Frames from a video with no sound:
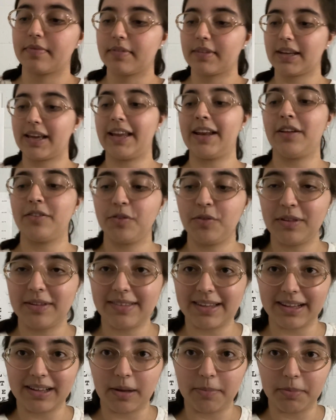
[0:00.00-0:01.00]
And I'll do this a
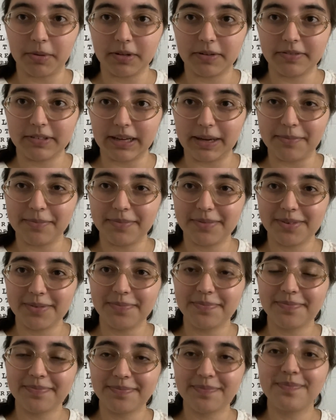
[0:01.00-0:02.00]
couple of times.
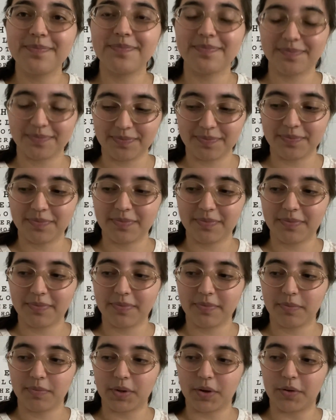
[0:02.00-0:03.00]

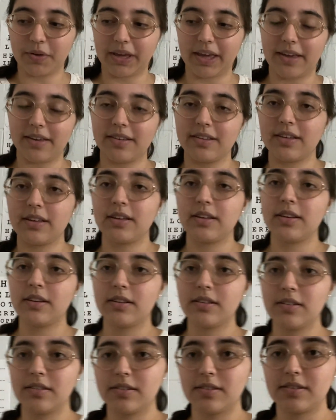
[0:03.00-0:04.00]
Okay.
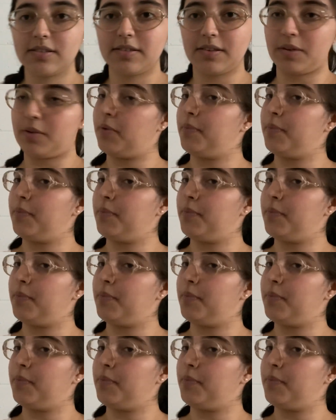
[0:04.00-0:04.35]
So,